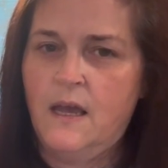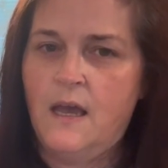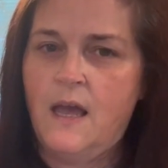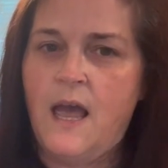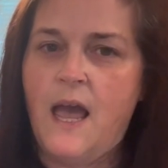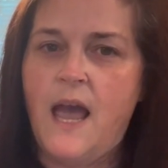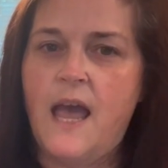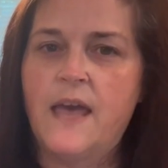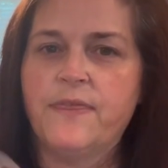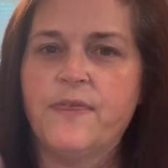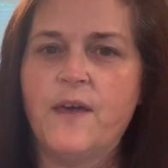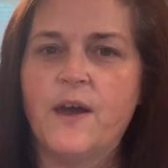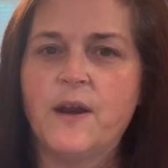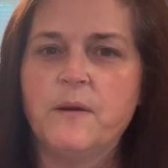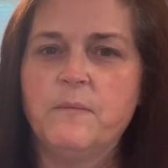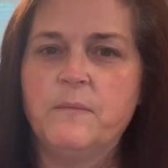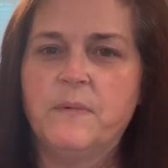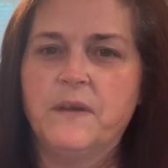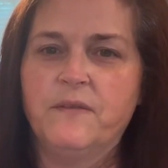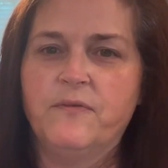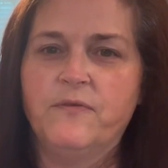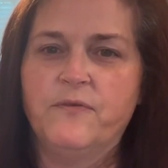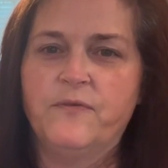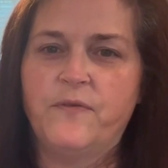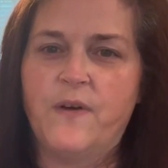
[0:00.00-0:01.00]
I thought it'd
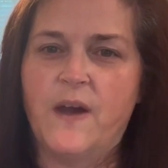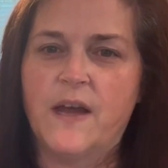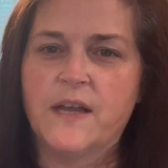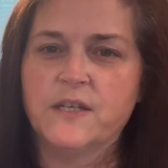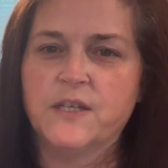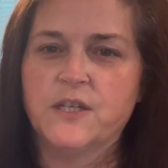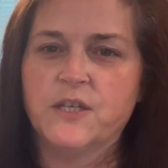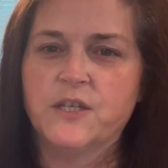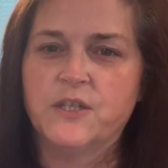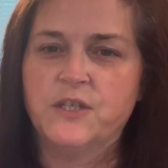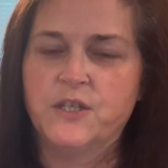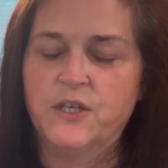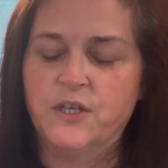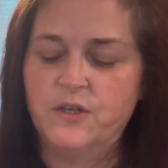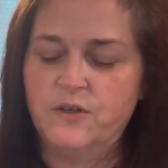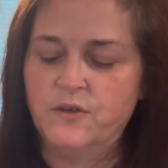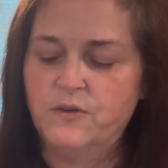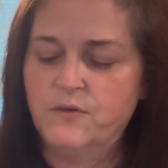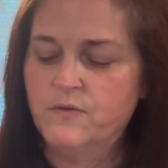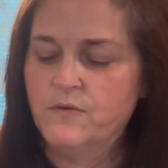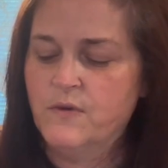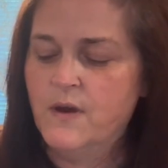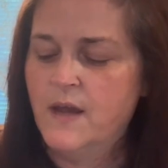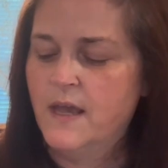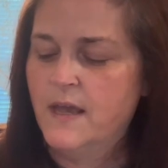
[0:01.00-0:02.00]
be fun to
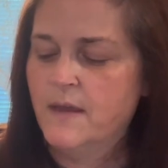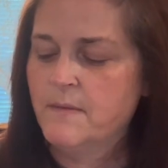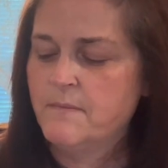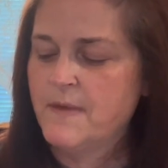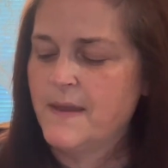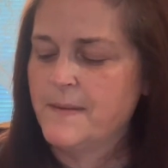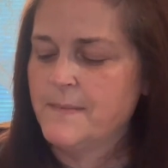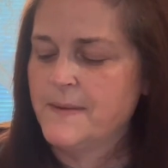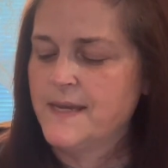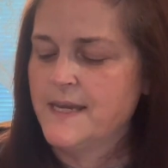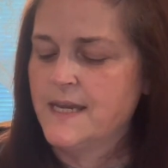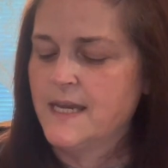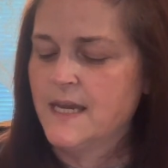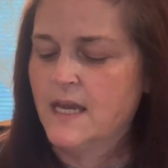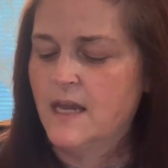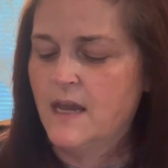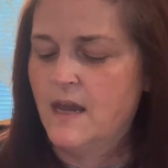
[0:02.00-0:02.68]
do maybe